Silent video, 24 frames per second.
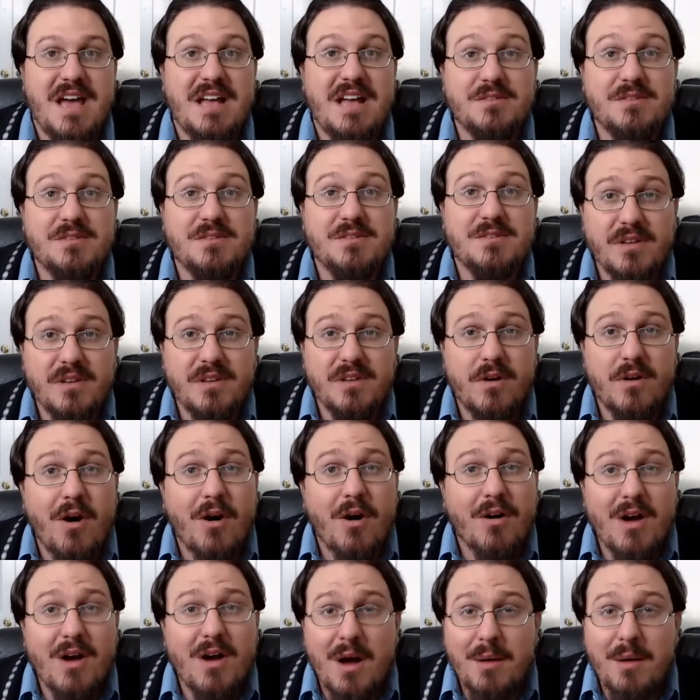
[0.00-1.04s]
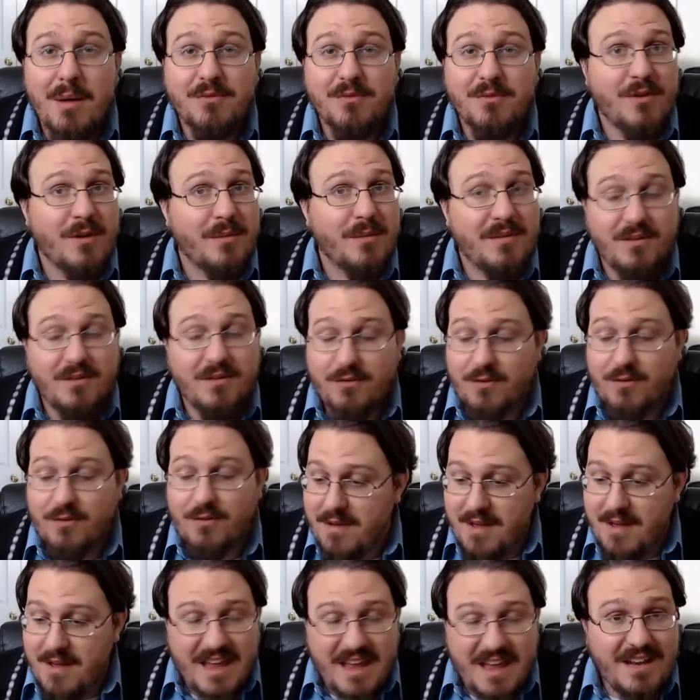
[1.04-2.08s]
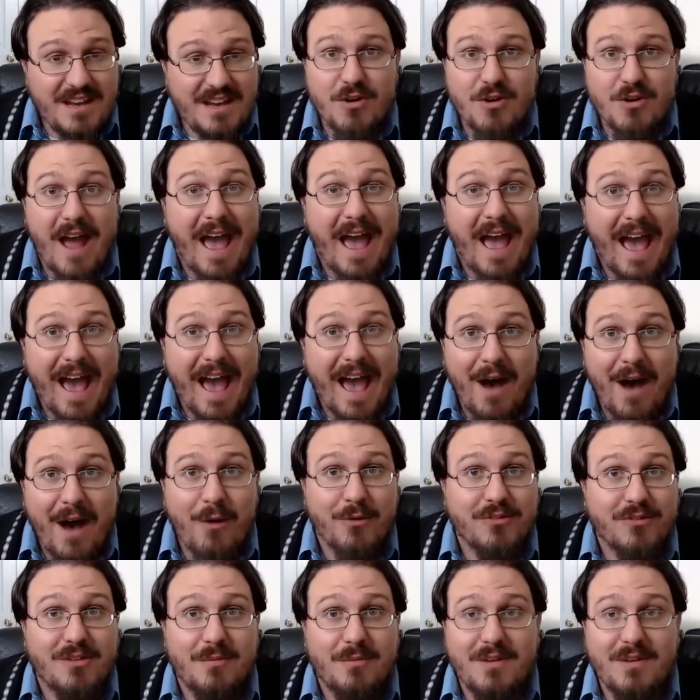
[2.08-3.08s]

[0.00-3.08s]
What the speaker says: That's really where it all comes from. It's from in your house.